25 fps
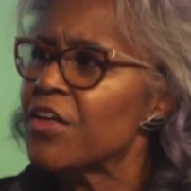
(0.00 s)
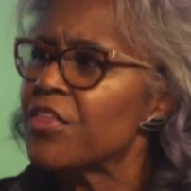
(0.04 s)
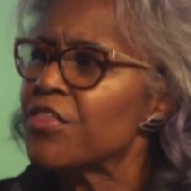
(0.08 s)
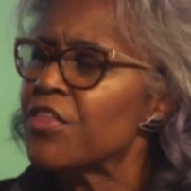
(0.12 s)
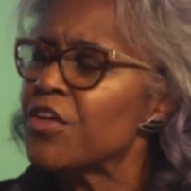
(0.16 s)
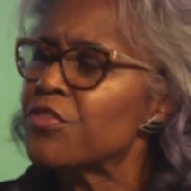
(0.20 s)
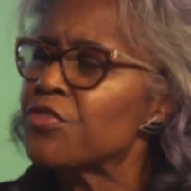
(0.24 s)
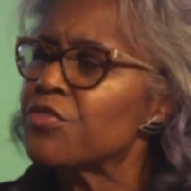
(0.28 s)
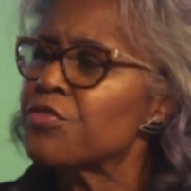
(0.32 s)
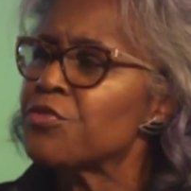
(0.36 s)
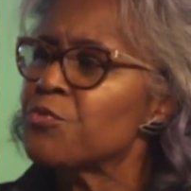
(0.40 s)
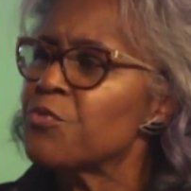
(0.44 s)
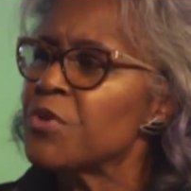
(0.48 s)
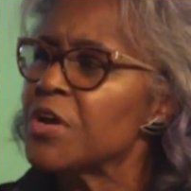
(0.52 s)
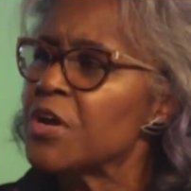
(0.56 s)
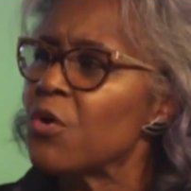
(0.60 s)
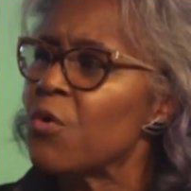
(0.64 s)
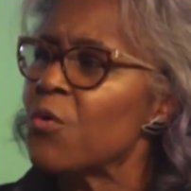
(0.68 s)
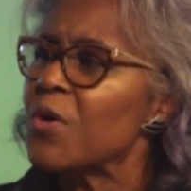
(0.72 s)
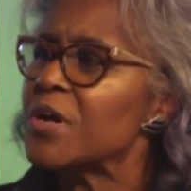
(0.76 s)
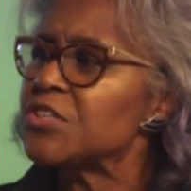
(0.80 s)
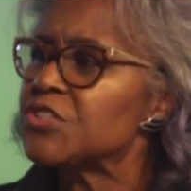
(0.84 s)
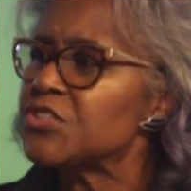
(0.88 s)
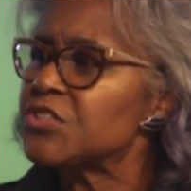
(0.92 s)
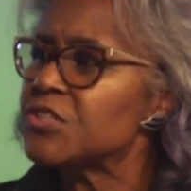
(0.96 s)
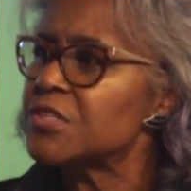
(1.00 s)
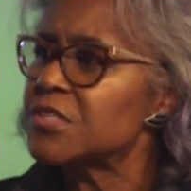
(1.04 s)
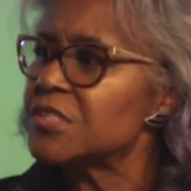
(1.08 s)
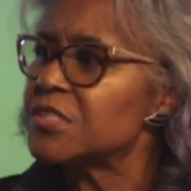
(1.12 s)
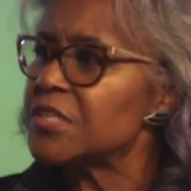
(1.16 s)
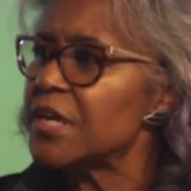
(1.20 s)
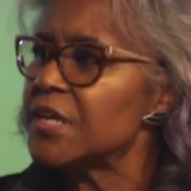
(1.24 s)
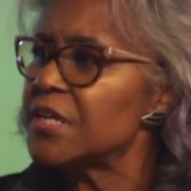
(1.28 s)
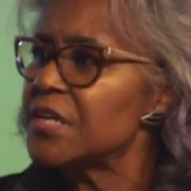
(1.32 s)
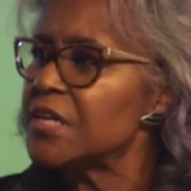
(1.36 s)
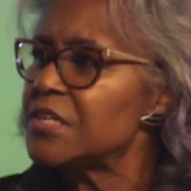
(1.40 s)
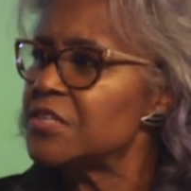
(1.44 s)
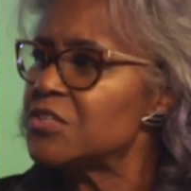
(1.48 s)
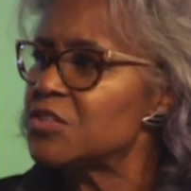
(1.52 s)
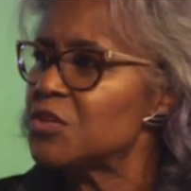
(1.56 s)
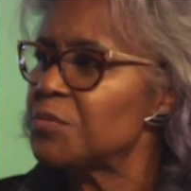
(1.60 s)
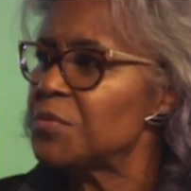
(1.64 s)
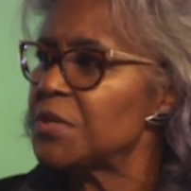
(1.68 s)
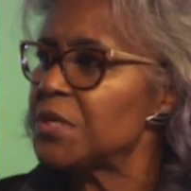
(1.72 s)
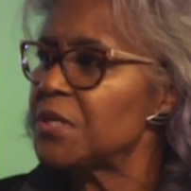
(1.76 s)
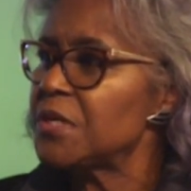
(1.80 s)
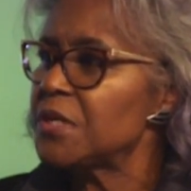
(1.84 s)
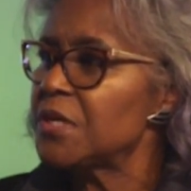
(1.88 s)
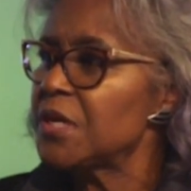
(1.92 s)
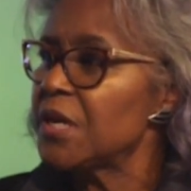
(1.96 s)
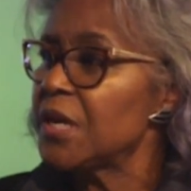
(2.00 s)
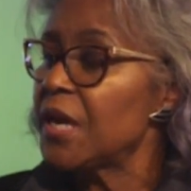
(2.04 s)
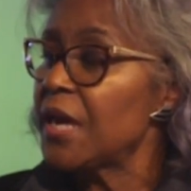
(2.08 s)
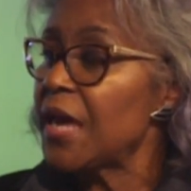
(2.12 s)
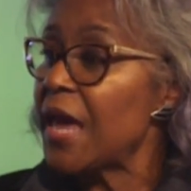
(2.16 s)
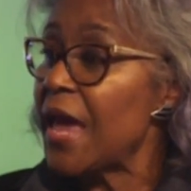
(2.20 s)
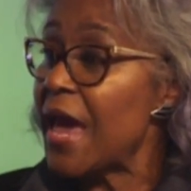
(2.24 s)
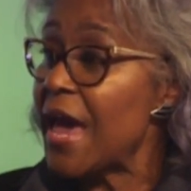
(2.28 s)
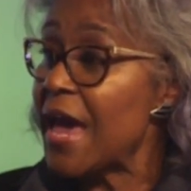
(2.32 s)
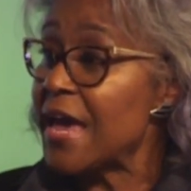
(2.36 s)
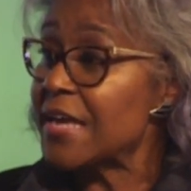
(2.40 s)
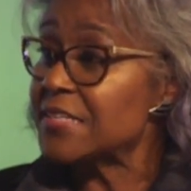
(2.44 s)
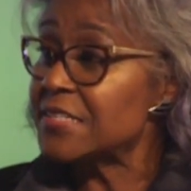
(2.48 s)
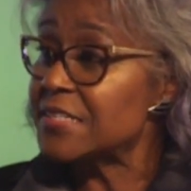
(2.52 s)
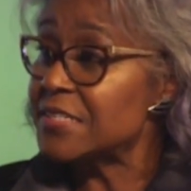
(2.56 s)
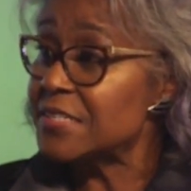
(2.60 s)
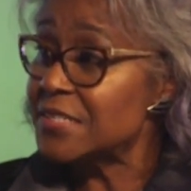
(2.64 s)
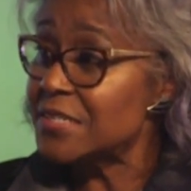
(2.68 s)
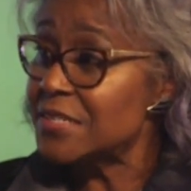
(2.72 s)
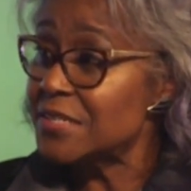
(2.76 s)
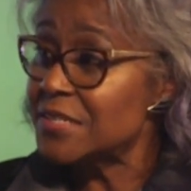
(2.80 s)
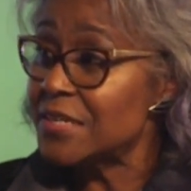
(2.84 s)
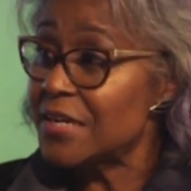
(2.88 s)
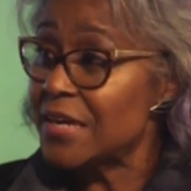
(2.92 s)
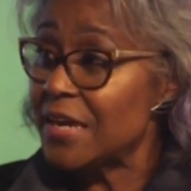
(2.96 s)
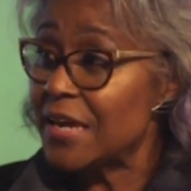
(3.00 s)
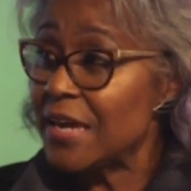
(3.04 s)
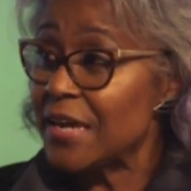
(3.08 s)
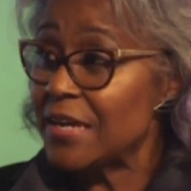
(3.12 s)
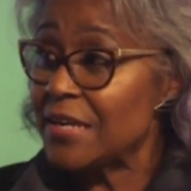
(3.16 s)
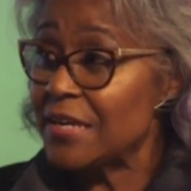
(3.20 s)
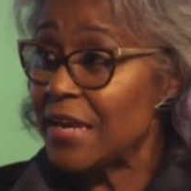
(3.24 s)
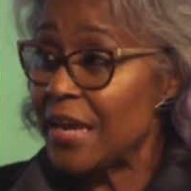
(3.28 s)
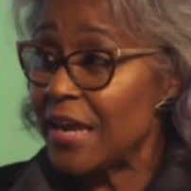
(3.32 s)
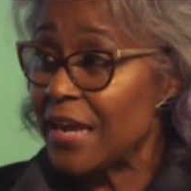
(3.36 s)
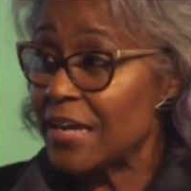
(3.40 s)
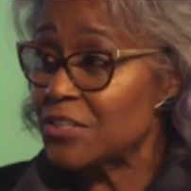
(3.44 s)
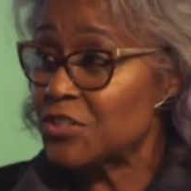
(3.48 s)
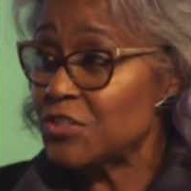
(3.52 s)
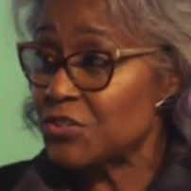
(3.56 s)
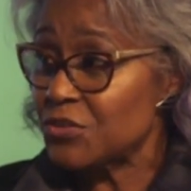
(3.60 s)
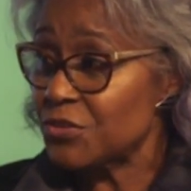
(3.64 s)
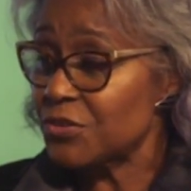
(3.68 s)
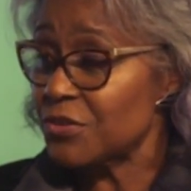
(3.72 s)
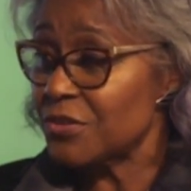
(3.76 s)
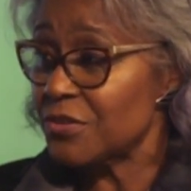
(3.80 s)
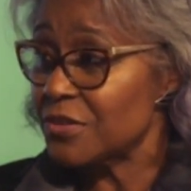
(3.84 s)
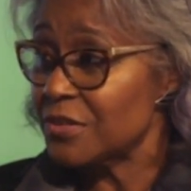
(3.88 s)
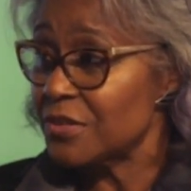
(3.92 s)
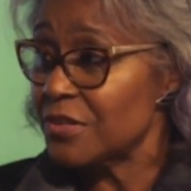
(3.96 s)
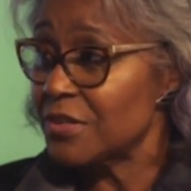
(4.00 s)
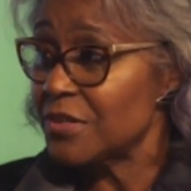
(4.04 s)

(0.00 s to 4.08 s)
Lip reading: there are 3 questions that need to be asked and answered.